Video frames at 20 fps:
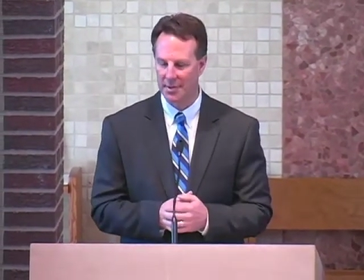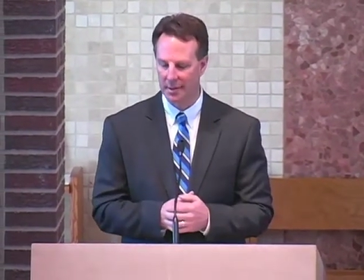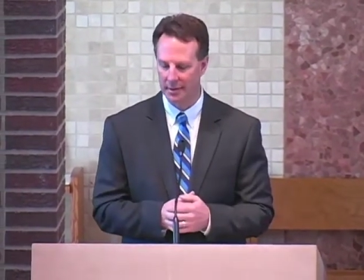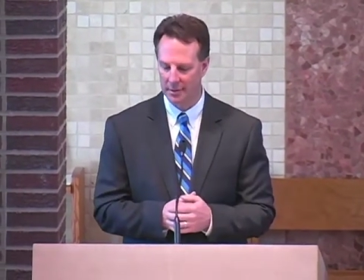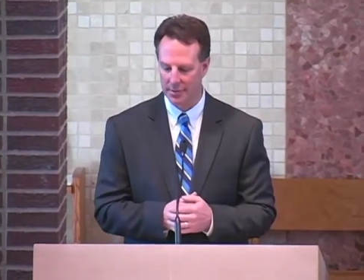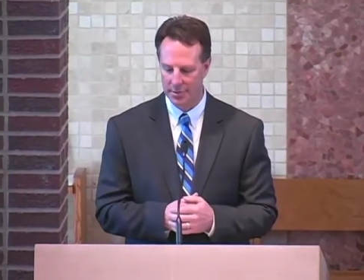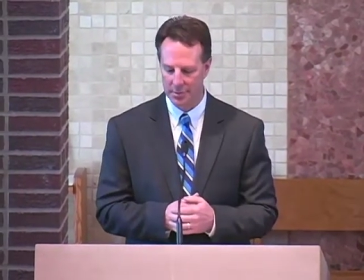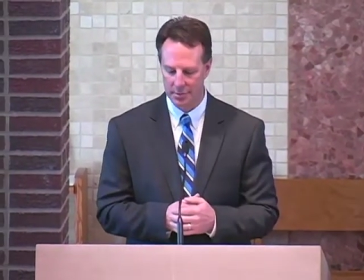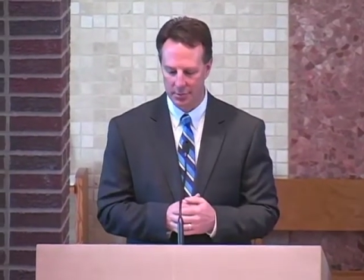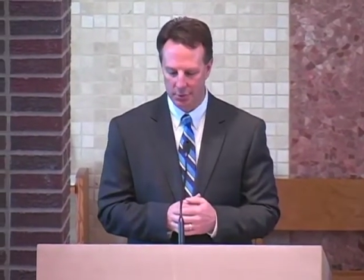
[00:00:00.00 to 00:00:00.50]
on
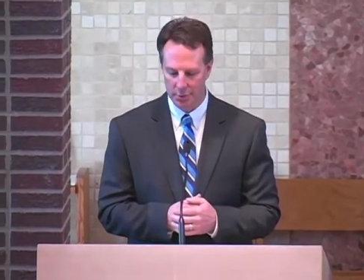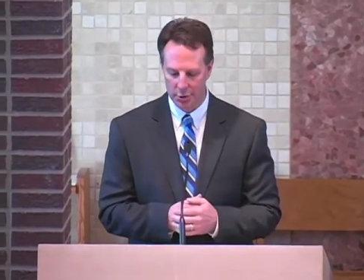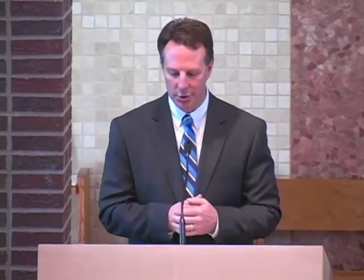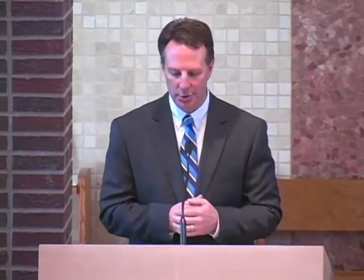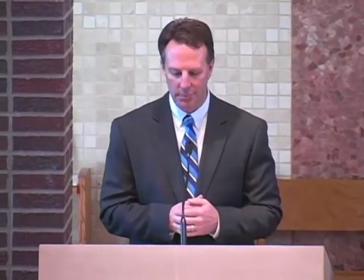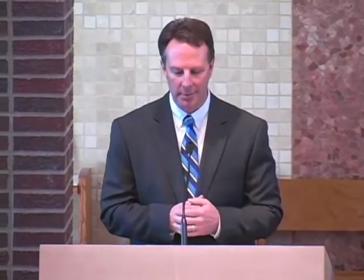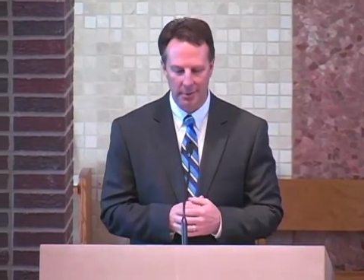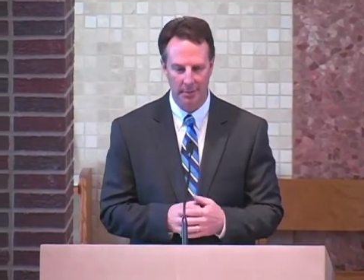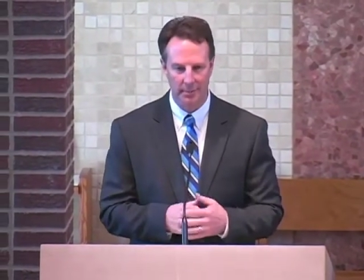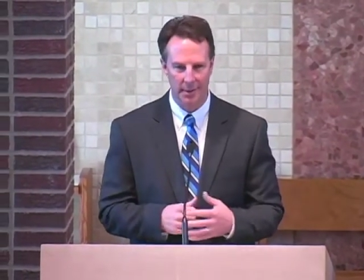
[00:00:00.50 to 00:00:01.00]
our
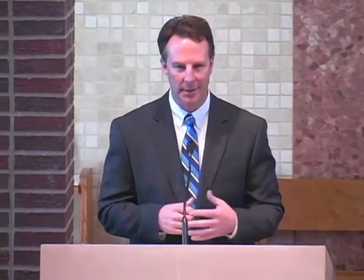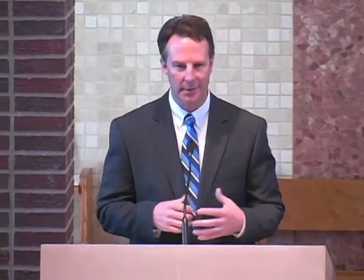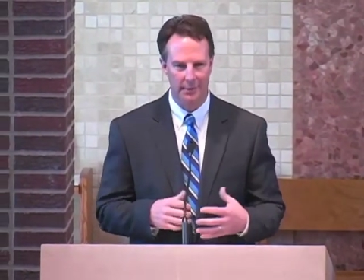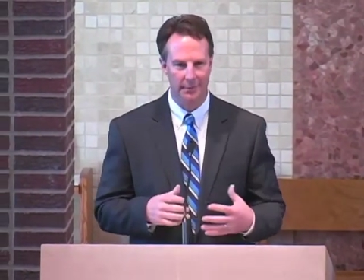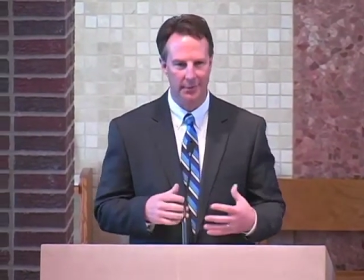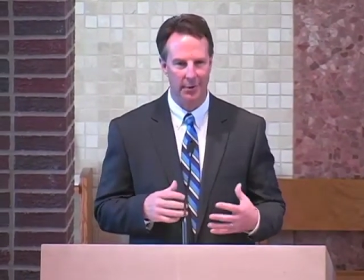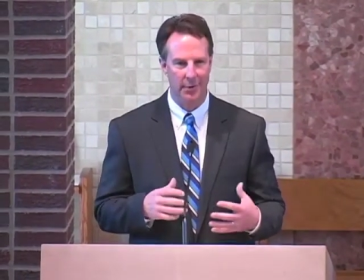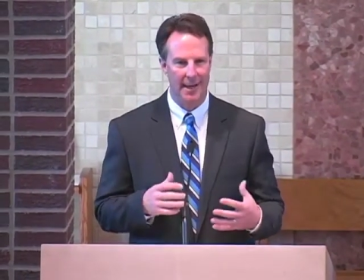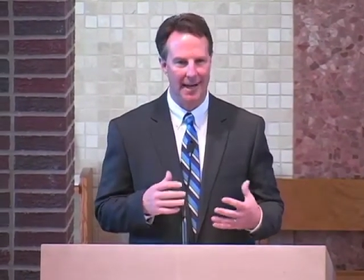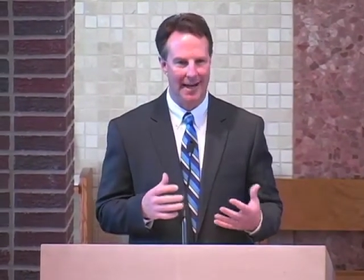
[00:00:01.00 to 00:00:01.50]
stewardship committee
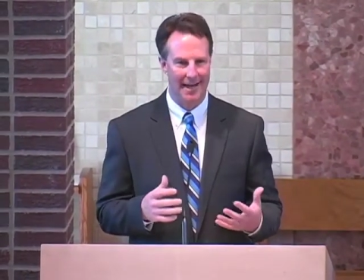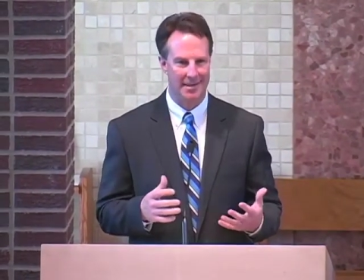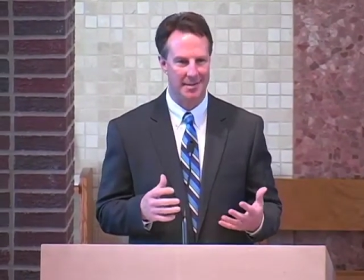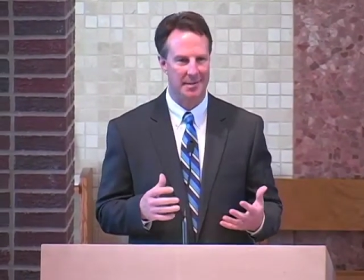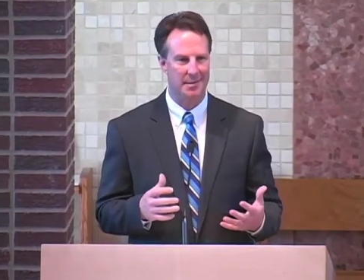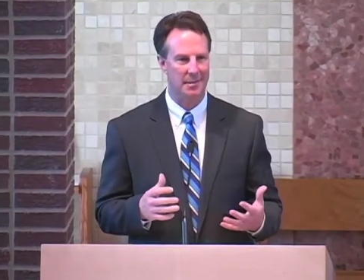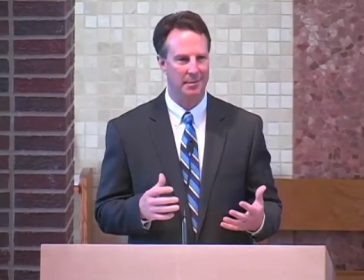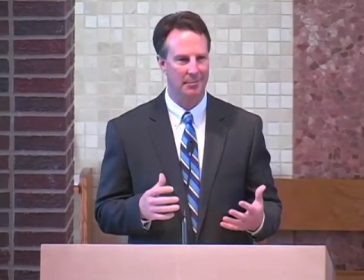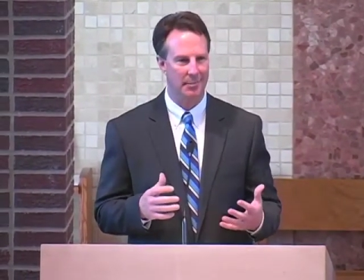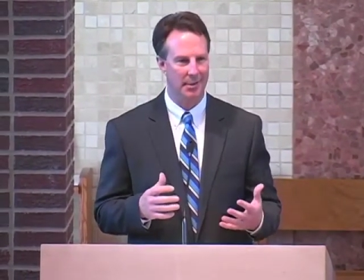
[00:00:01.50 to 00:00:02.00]
for
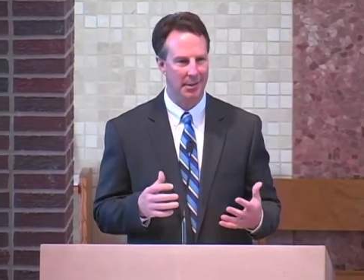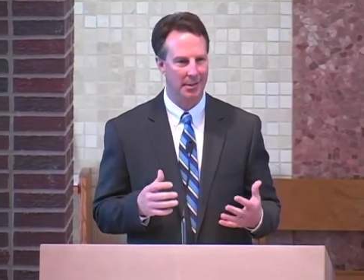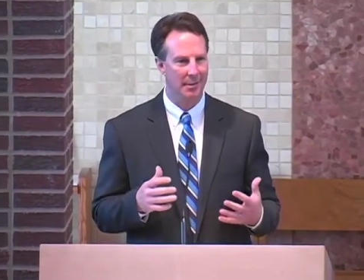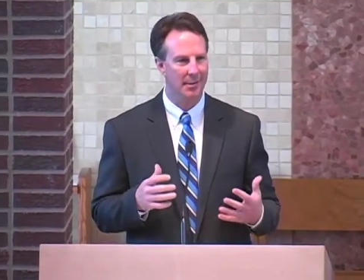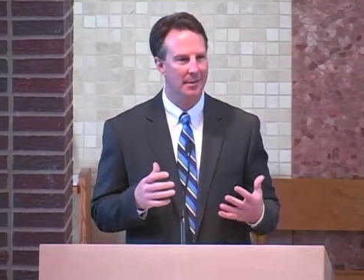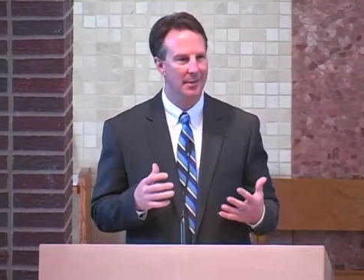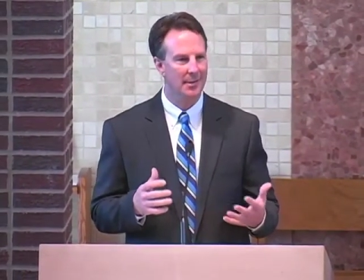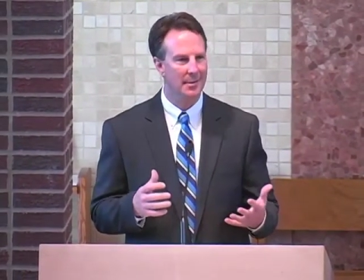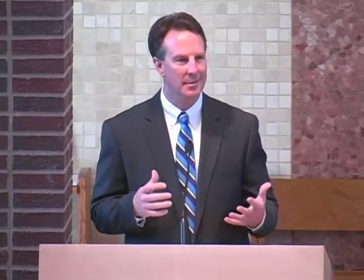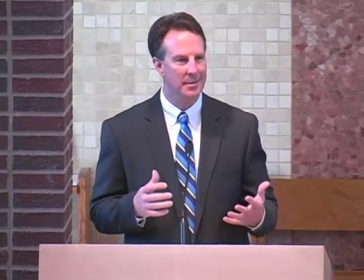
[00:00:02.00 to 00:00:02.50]
asking me
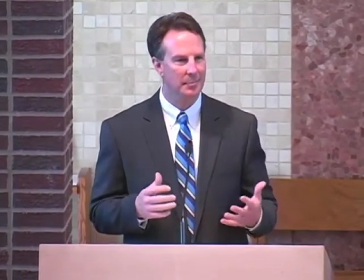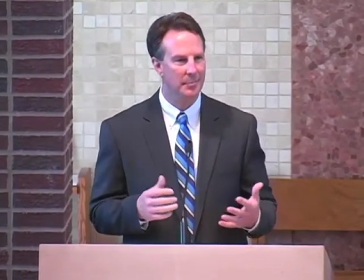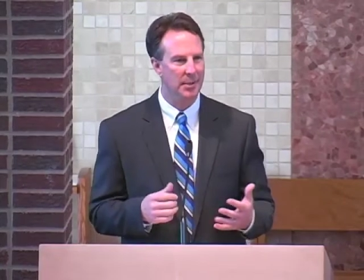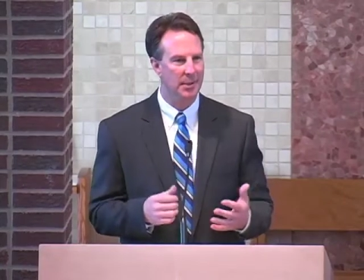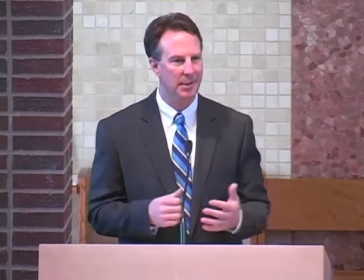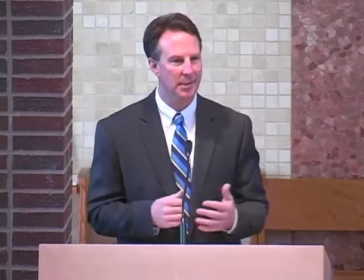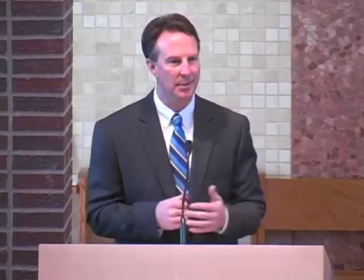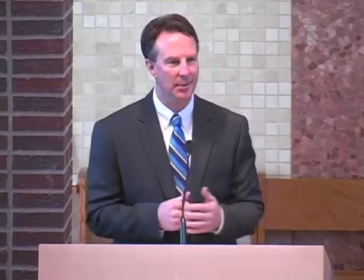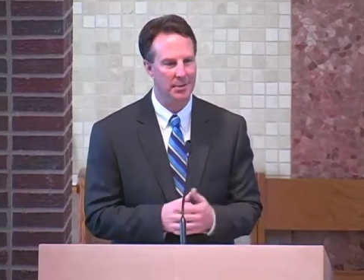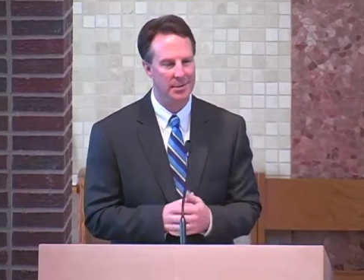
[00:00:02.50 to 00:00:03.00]
to
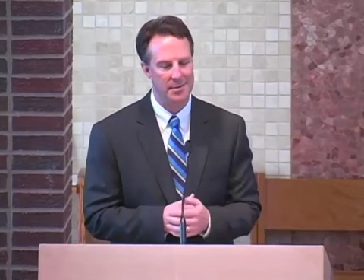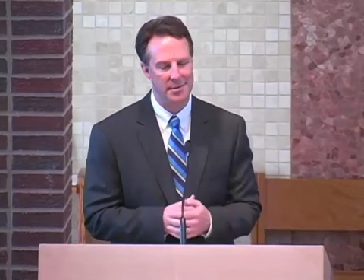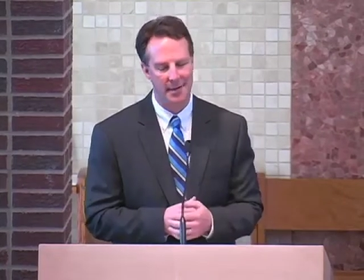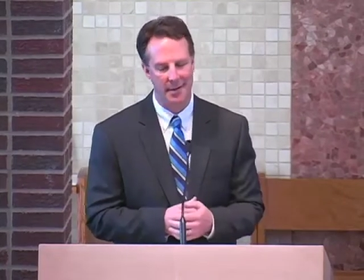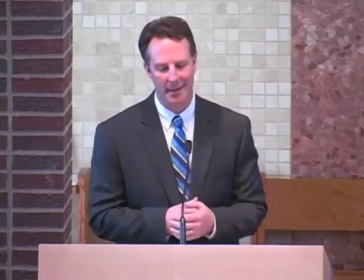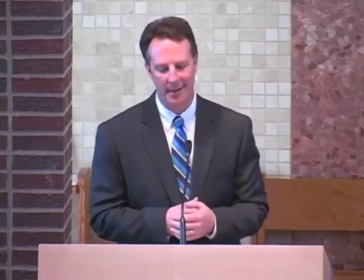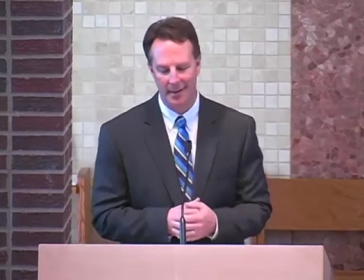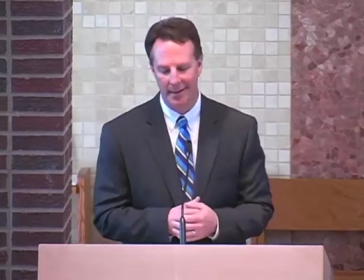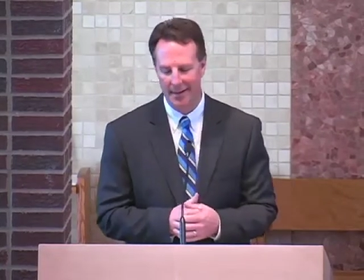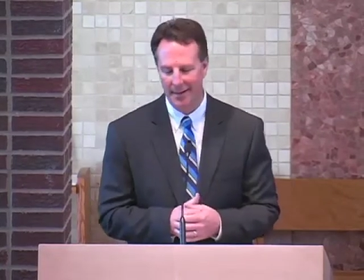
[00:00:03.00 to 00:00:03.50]
be here
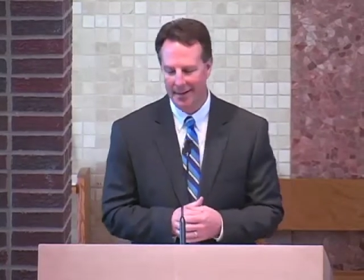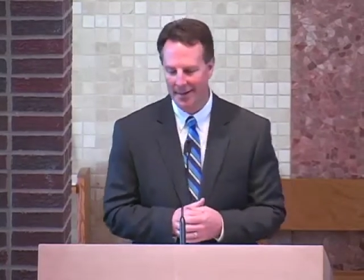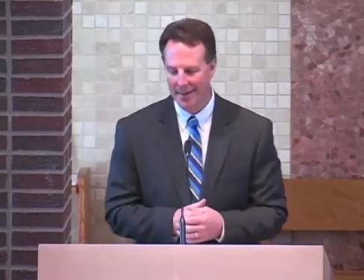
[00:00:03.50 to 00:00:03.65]
today.